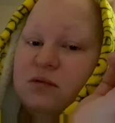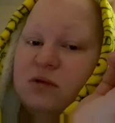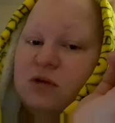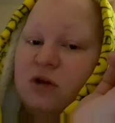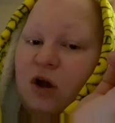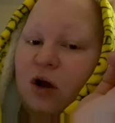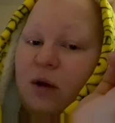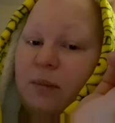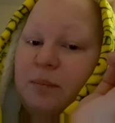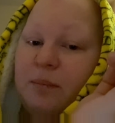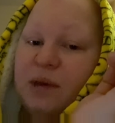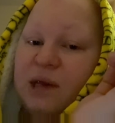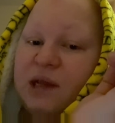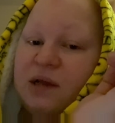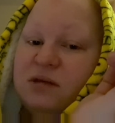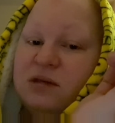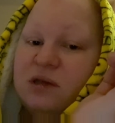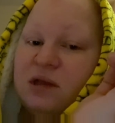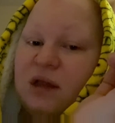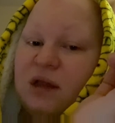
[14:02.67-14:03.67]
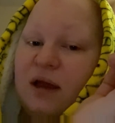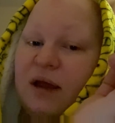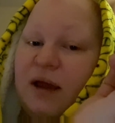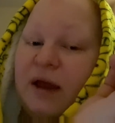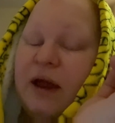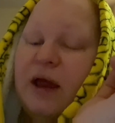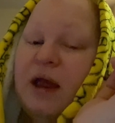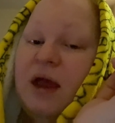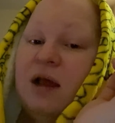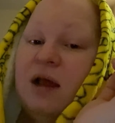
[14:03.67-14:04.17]
gone. Basically,
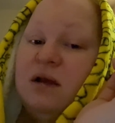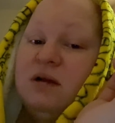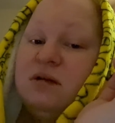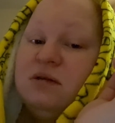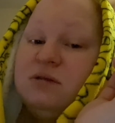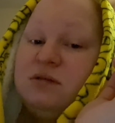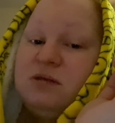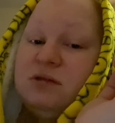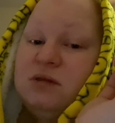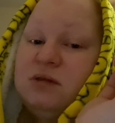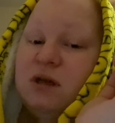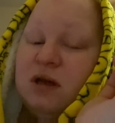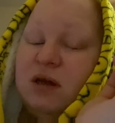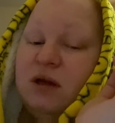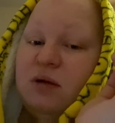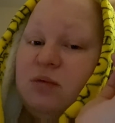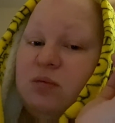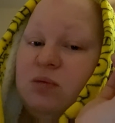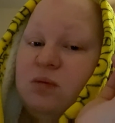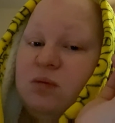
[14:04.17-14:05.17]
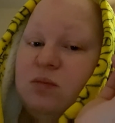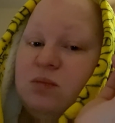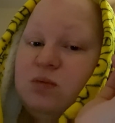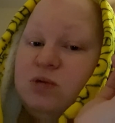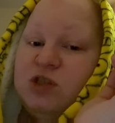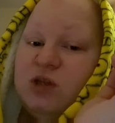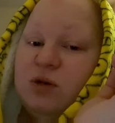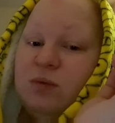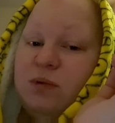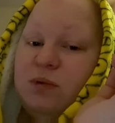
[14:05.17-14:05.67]
she
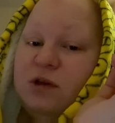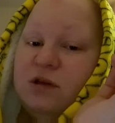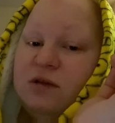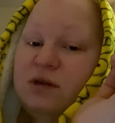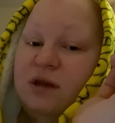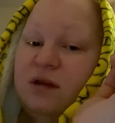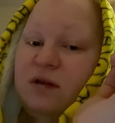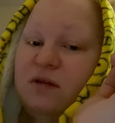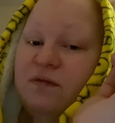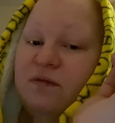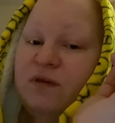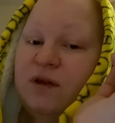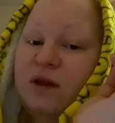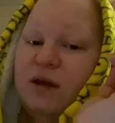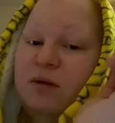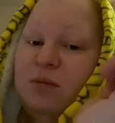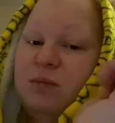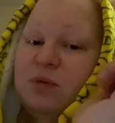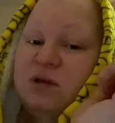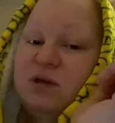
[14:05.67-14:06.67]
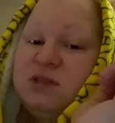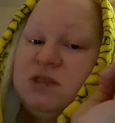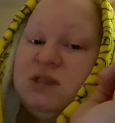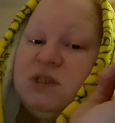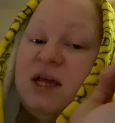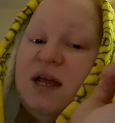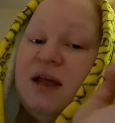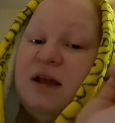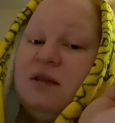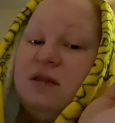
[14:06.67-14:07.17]
was it was
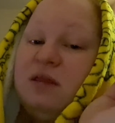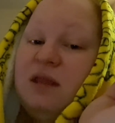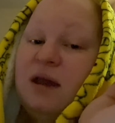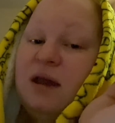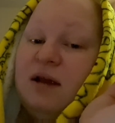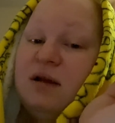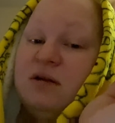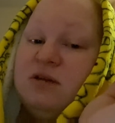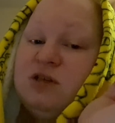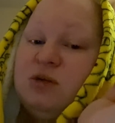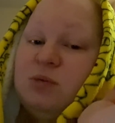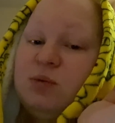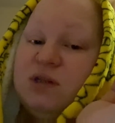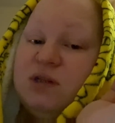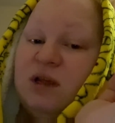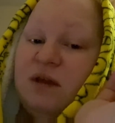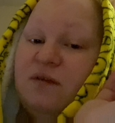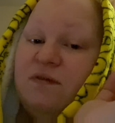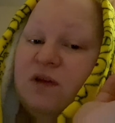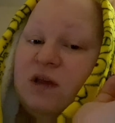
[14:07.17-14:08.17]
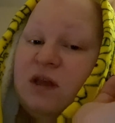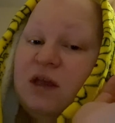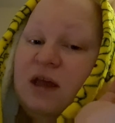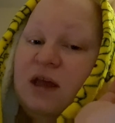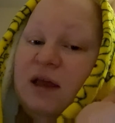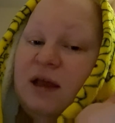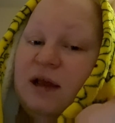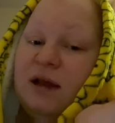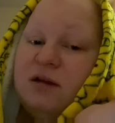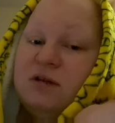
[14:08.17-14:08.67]
said that she was either
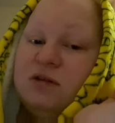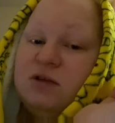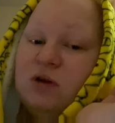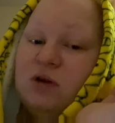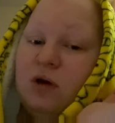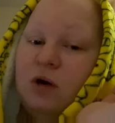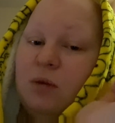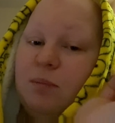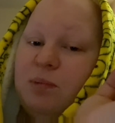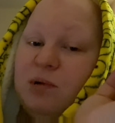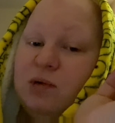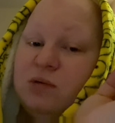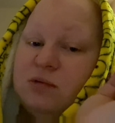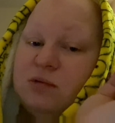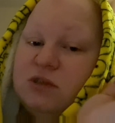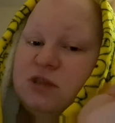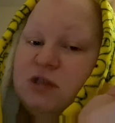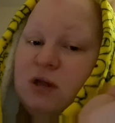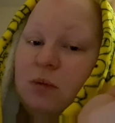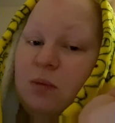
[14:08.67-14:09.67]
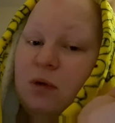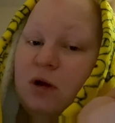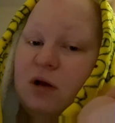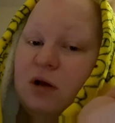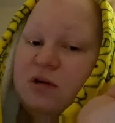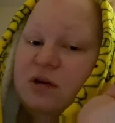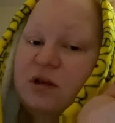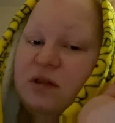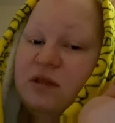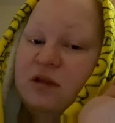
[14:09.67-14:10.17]
kicked or punched so
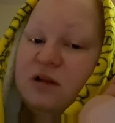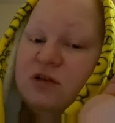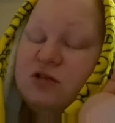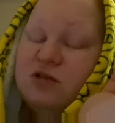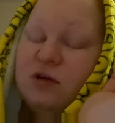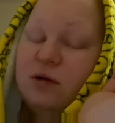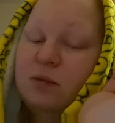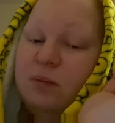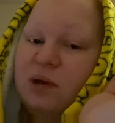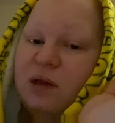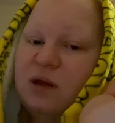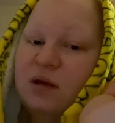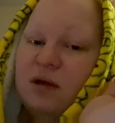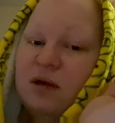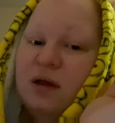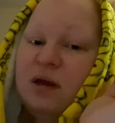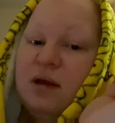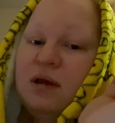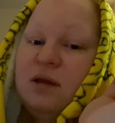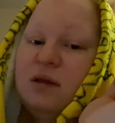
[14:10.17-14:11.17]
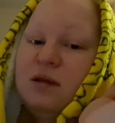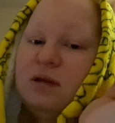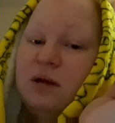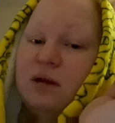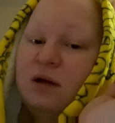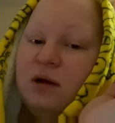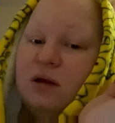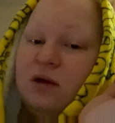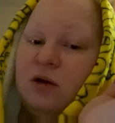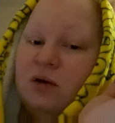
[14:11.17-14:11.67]
hard in the stomach
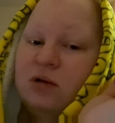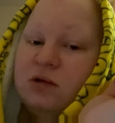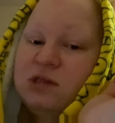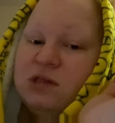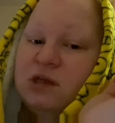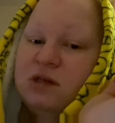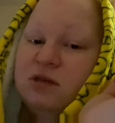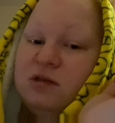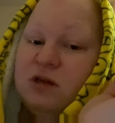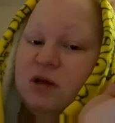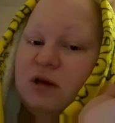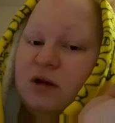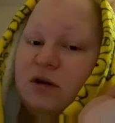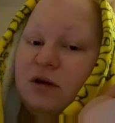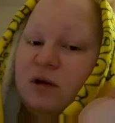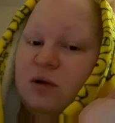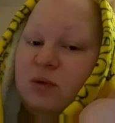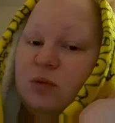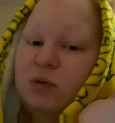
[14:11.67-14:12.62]
that it caused internal